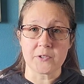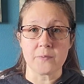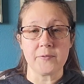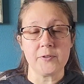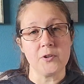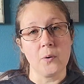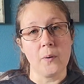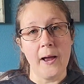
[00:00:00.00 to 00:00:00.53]
So if
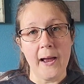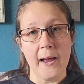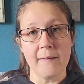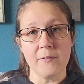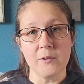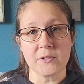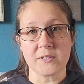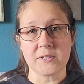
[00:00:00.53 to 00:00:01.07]
you don't
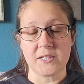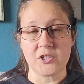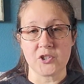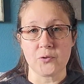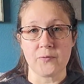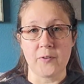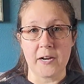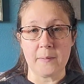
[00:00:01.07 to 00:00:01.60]
have those
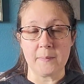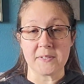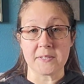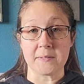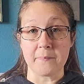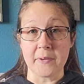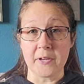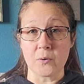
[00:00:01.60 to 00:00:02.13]
essential vitamins
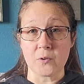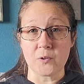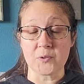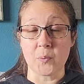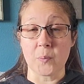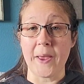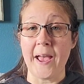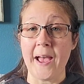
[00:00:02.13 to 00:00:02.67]
and
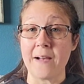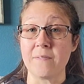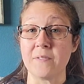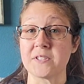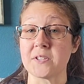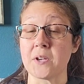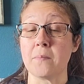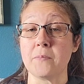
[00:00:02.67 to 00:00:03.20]
minerals, when we have
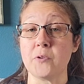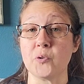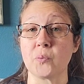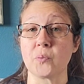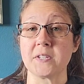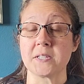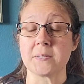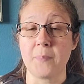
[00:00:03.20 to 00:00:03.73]
this immune
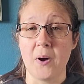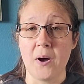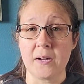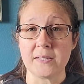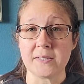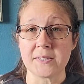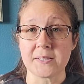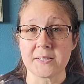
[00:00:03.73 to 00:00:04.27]

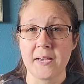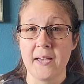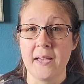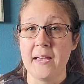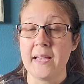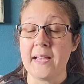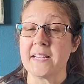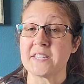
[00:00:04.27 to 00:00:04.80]
response,
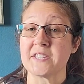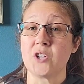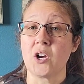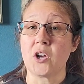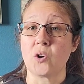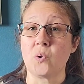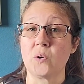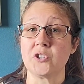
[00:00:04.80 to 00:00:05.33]
it's
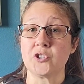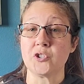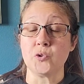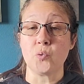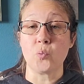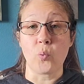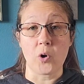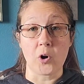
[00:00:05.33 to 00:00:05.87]
not going
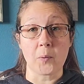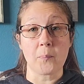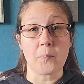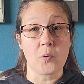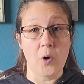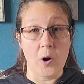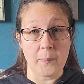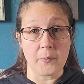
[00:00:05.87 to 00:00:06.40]
to work
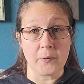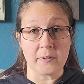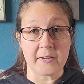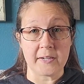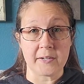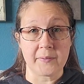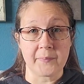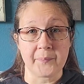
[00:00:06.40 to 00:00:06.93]

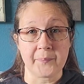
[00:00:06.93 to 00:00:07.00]
properly.